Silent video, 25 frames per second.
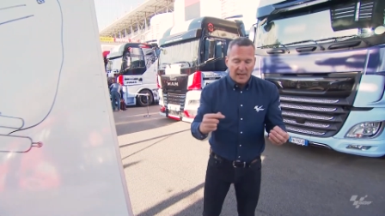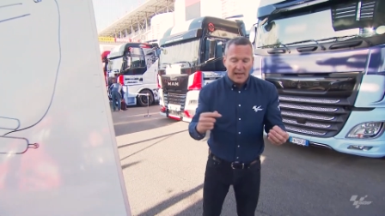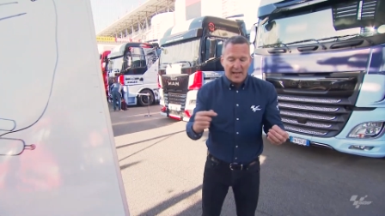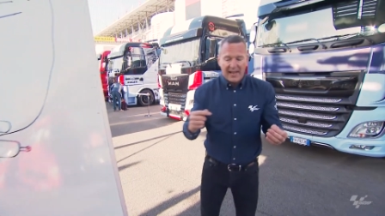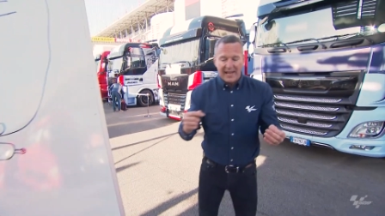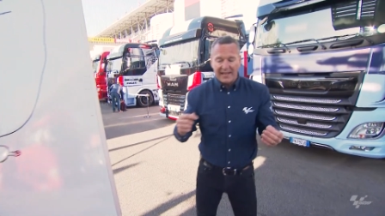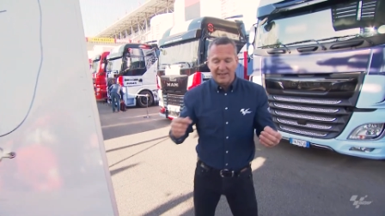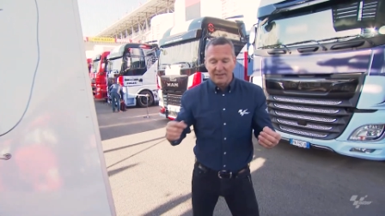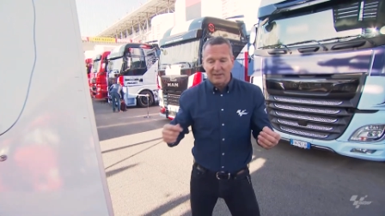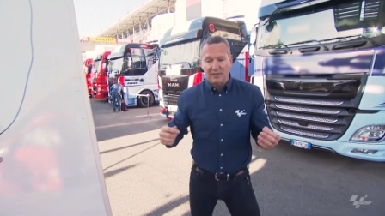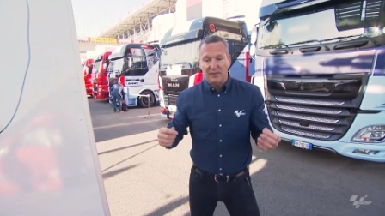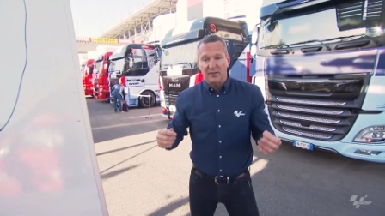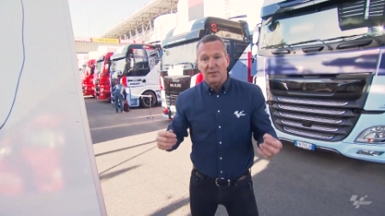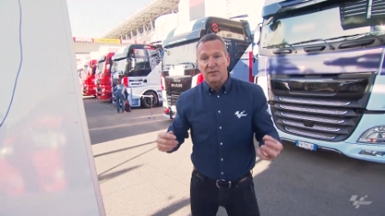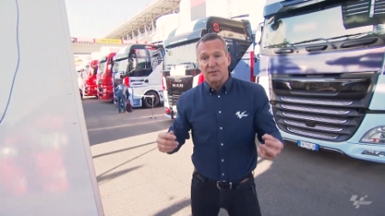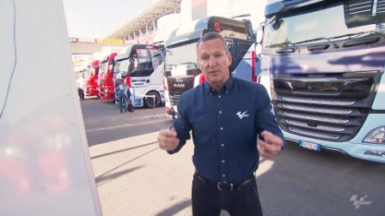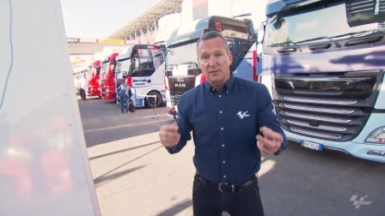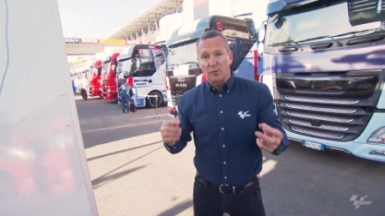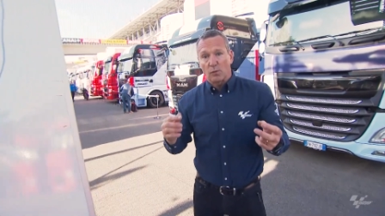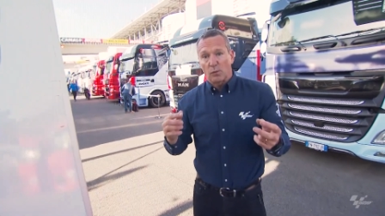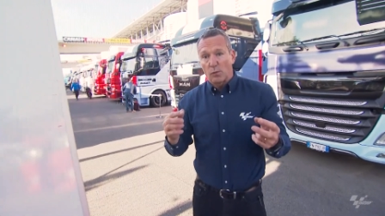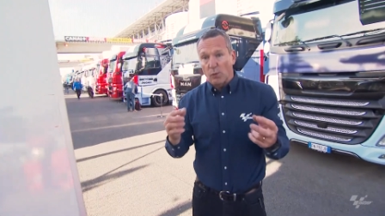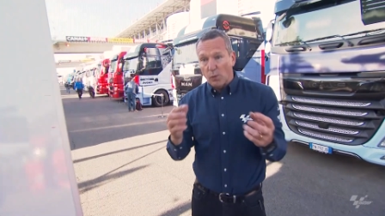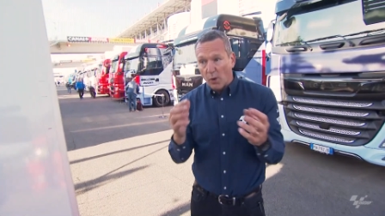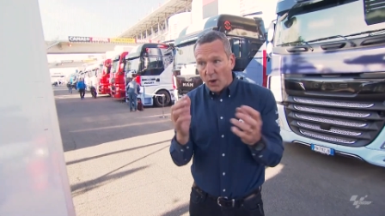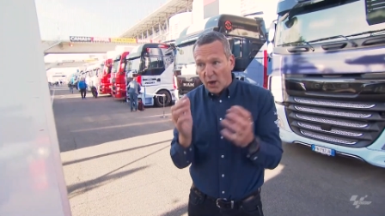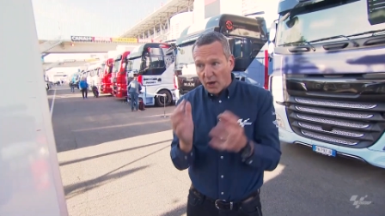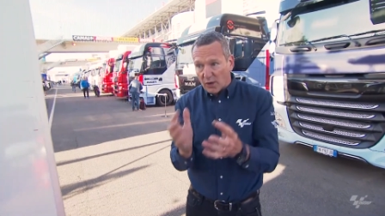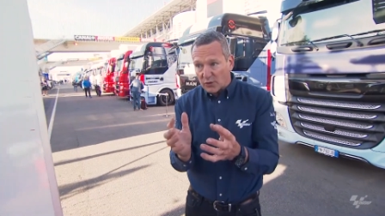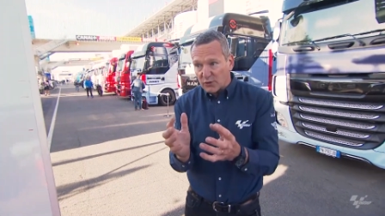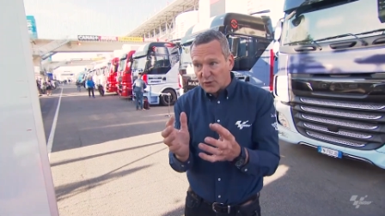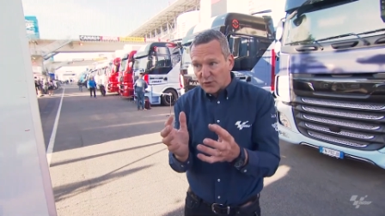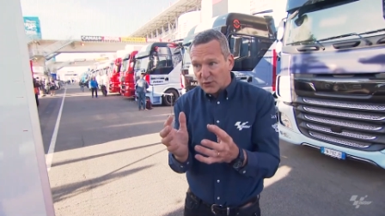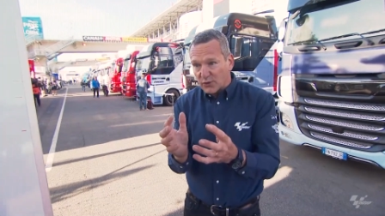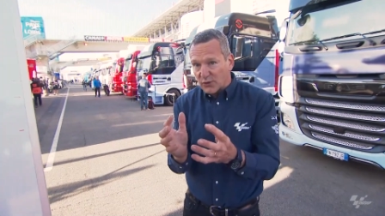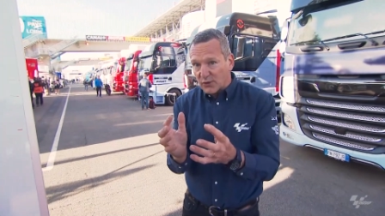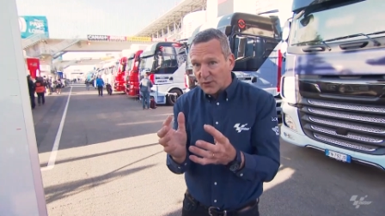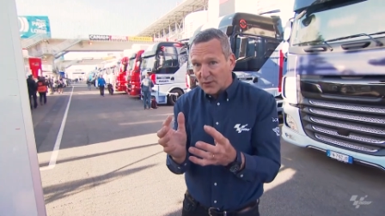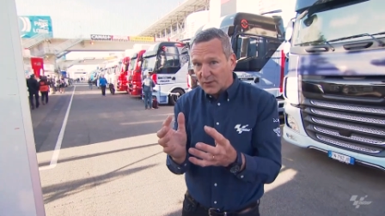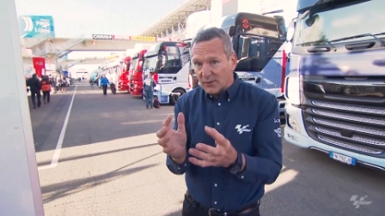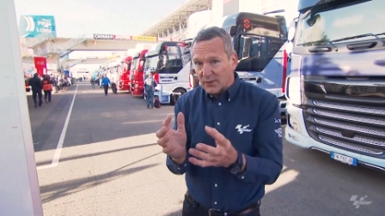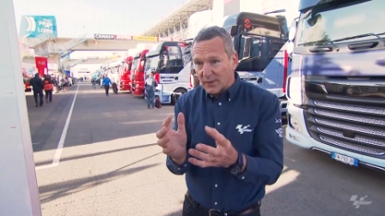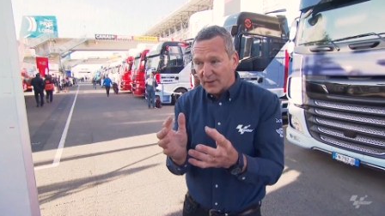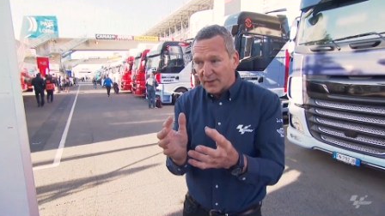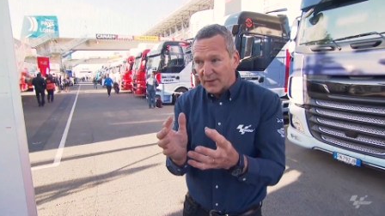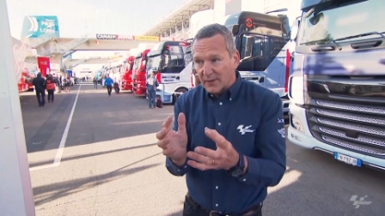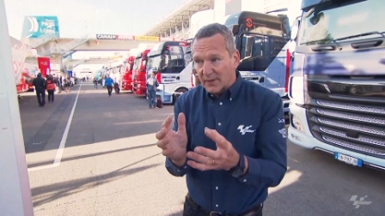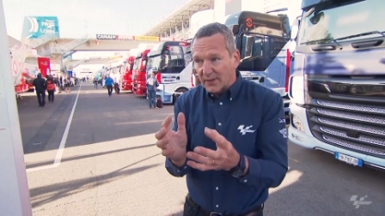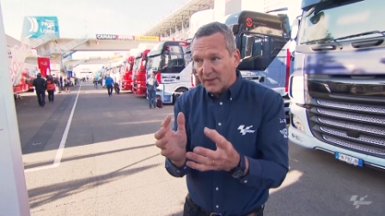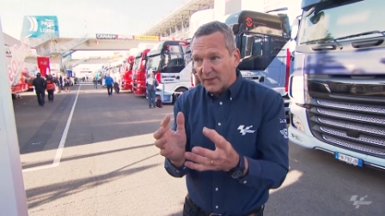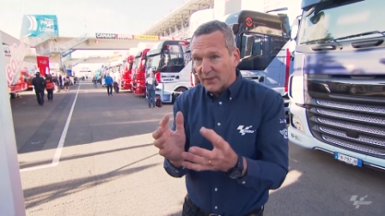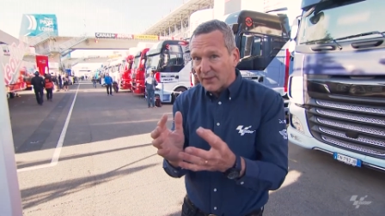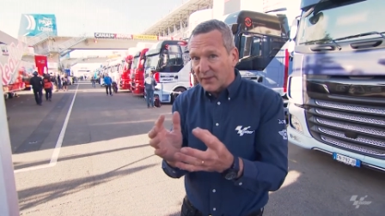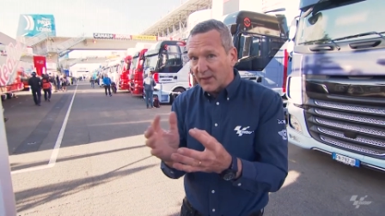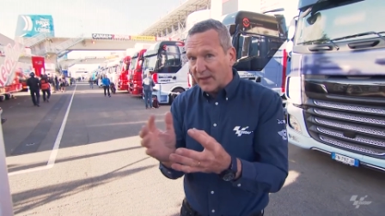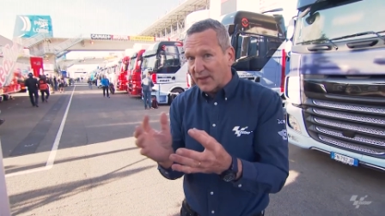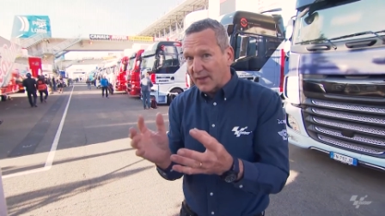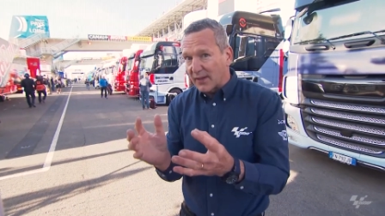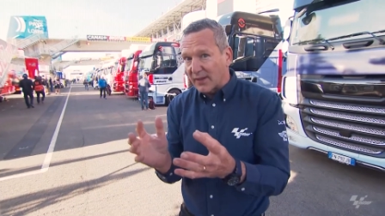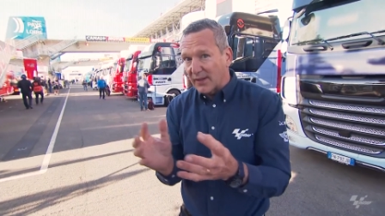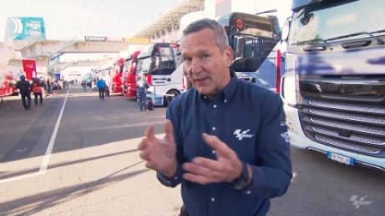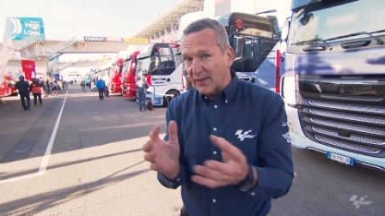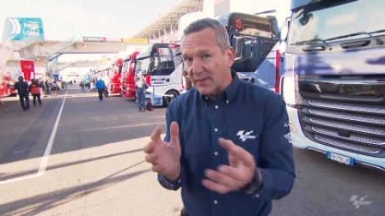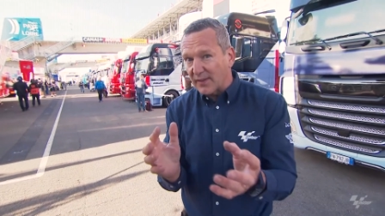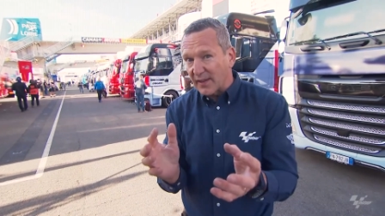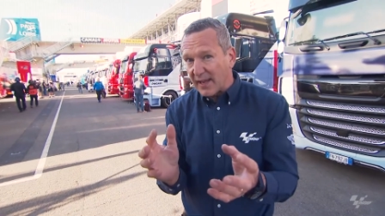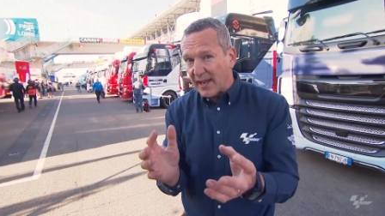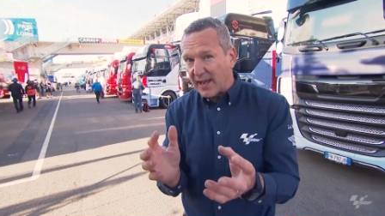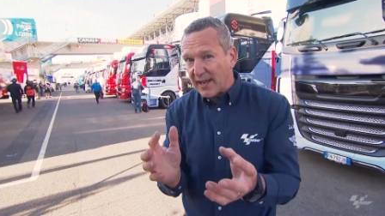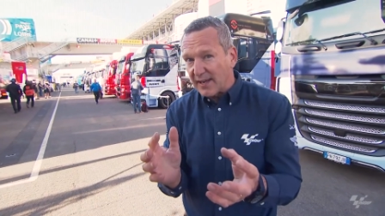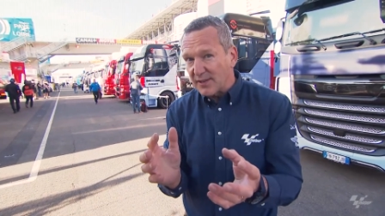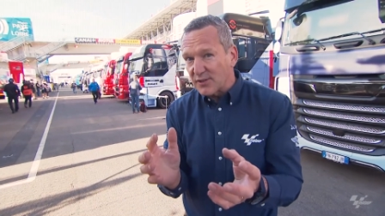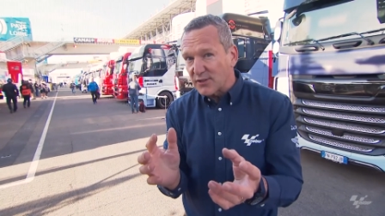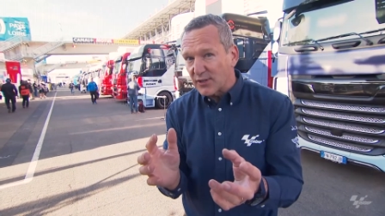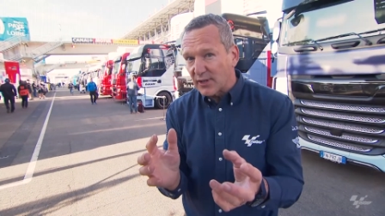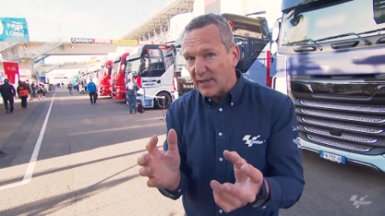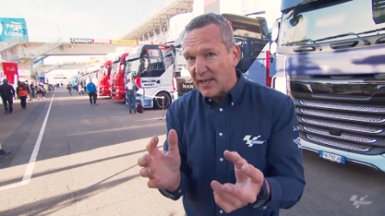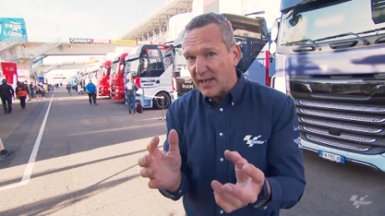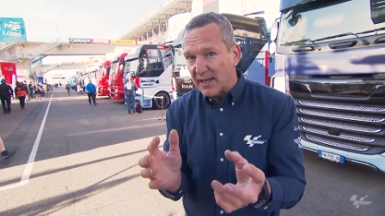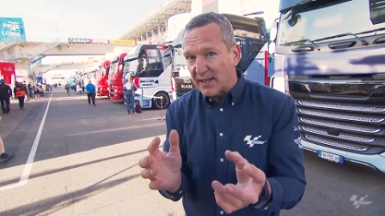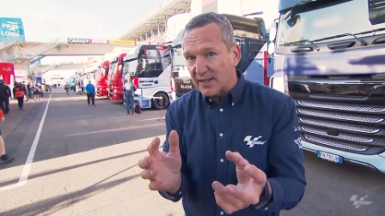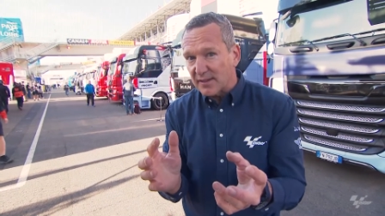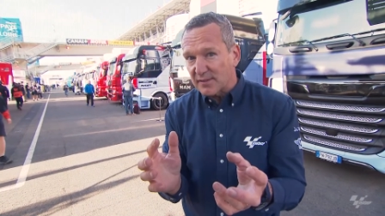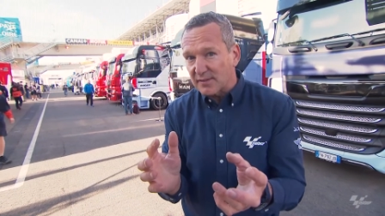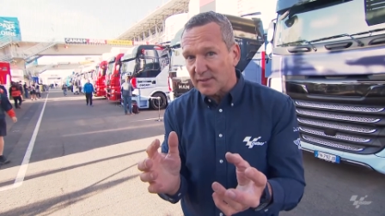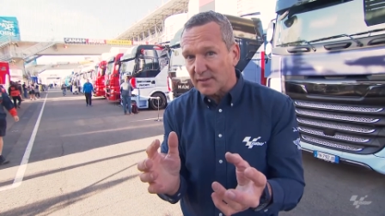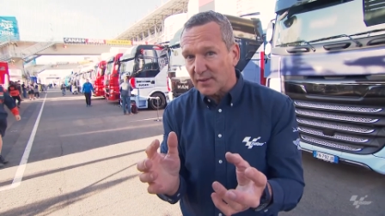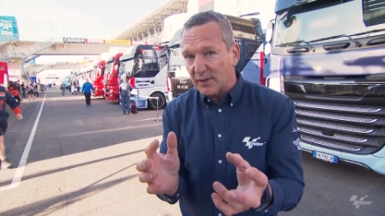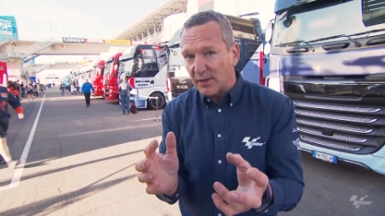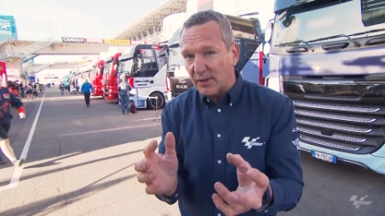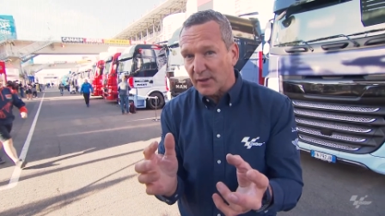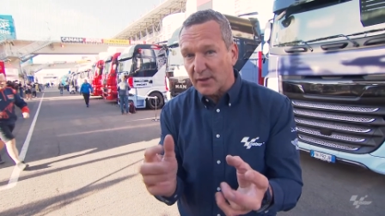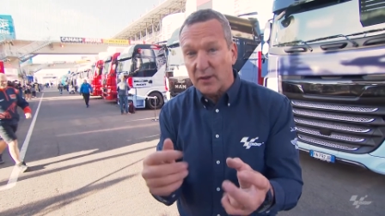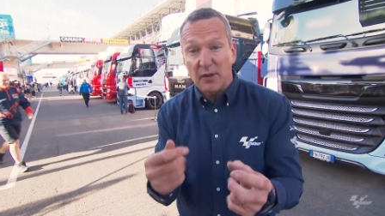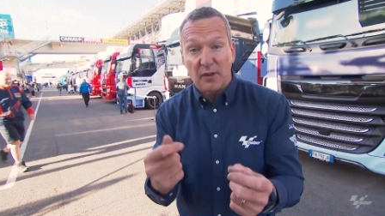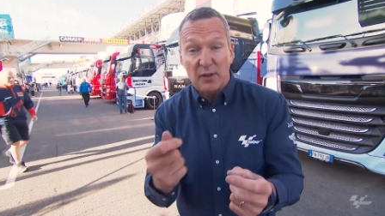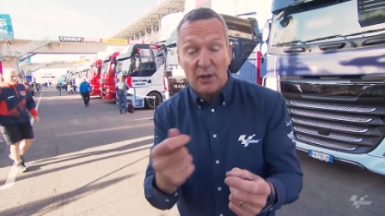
and watch the, the engineers, uh,